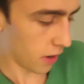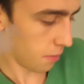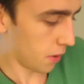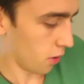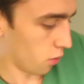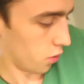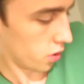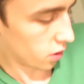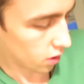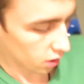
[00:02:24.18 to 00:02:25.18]
run a build
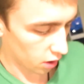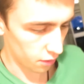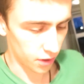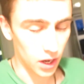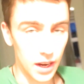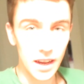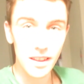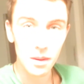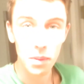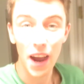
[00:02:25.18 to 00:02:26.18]
overnight
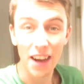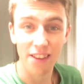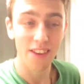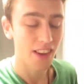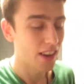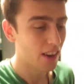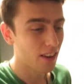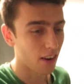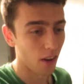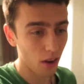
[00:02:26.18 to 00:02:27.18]
and they passed.
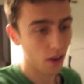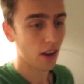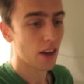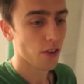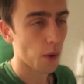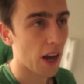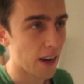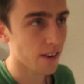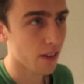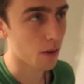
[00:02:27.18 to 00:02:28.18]
Lol. So I
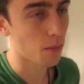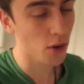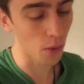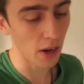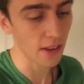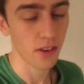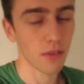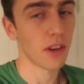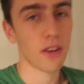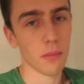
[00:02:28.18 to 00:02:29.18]
added them to a list
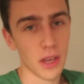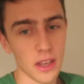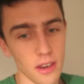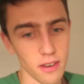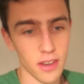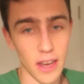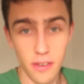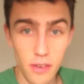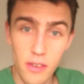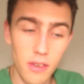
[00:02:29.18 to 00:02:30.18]
of intermediate
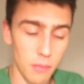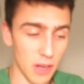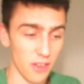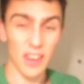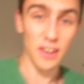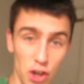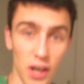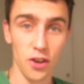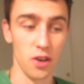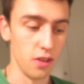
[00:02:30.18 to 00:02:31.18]
tests because I didn't
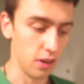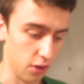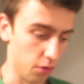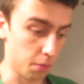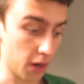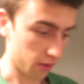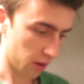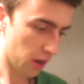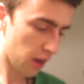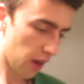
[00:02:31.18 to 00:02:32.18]
change anything, it just passed.
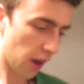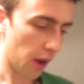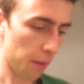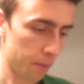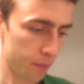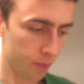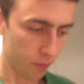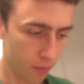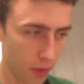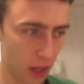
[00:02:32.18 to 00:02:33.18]
Um,
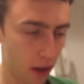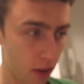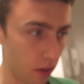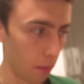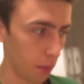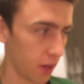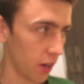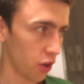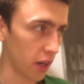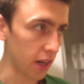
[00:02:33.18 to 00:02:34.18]
that
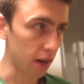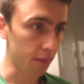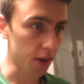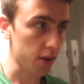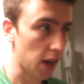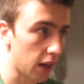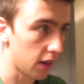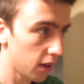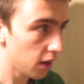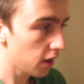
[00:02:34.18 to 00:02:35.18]
potentially need
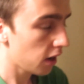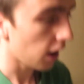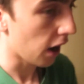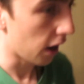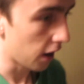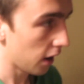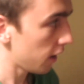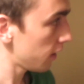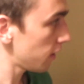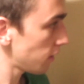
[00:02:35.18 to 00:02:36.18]
investigating.
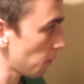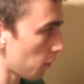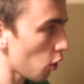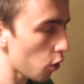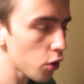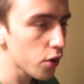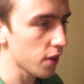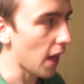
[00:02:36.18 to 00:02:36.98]
Uh, see, we've got hooks